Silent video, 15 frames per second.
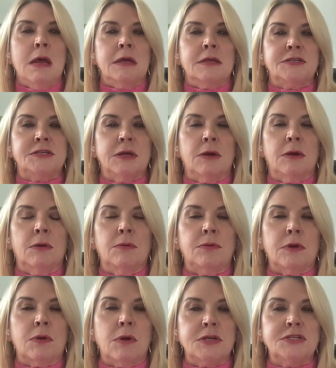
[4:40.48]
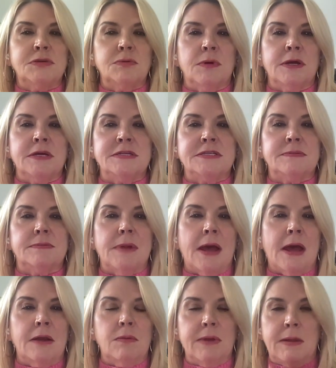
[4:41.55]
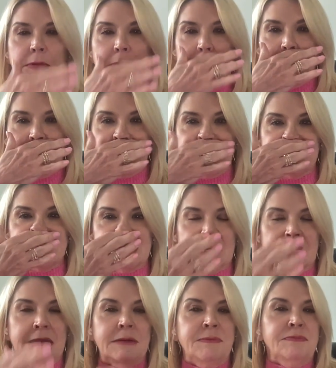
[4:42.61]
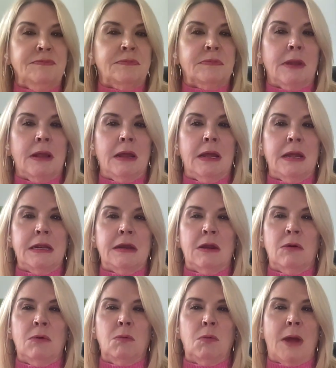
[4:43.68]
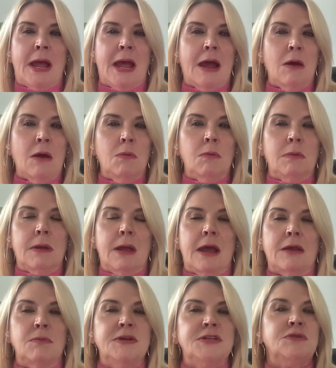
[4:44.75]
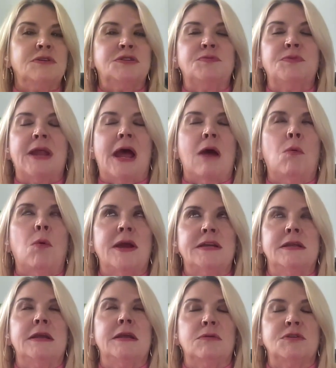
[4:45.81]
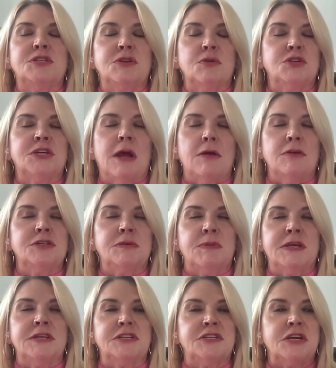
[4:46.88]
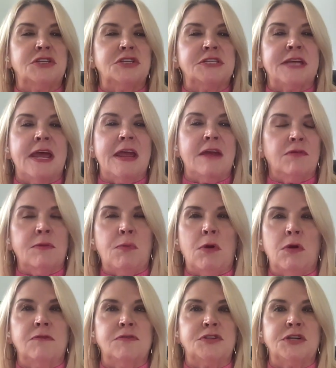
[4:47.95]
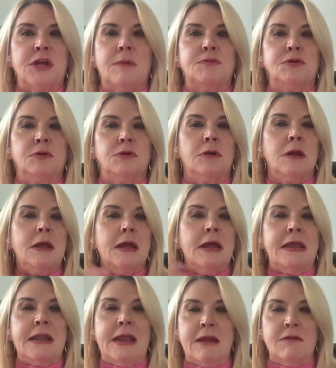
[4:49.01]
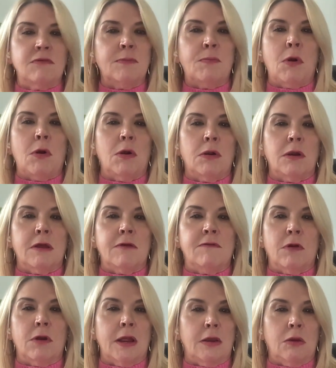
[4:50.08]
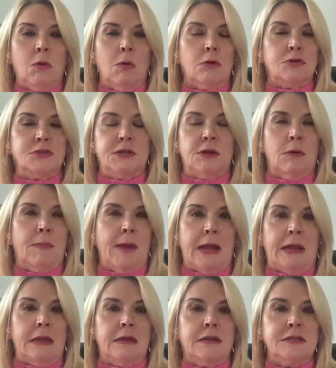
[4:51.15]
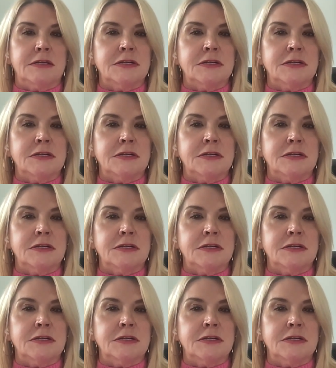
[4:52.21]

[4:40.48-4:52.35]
And so the question was, how do we implement this? And how do we do this? And why it's so challenging because it touches every part of a chapter and every part of our headquarters and our back end.